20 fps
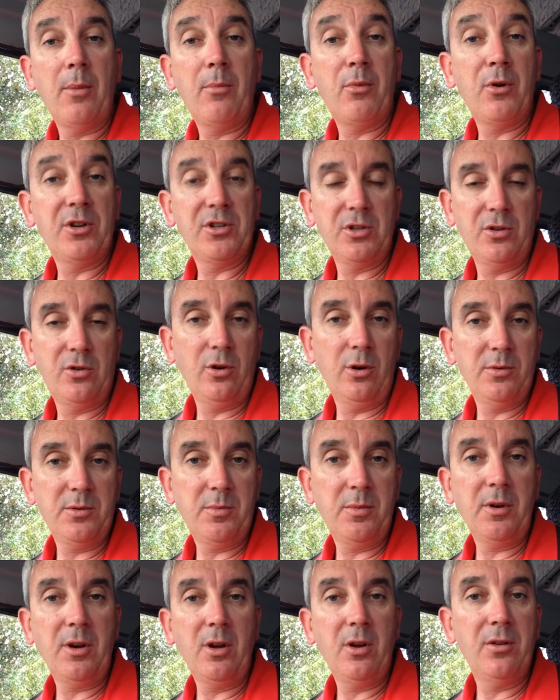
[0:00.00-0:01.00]
pressure drops
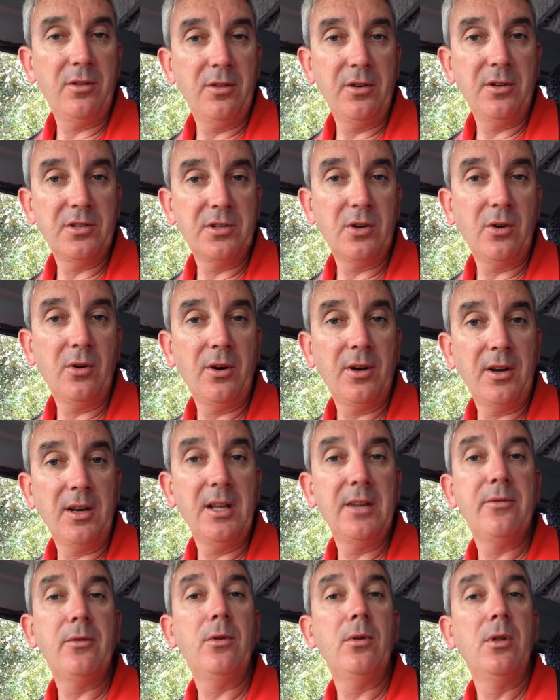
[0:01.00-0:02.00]
below the desired
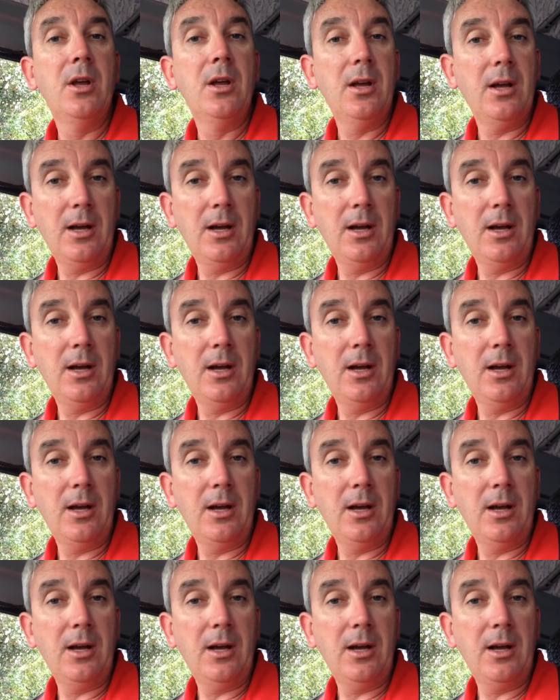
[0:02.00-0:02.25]
level,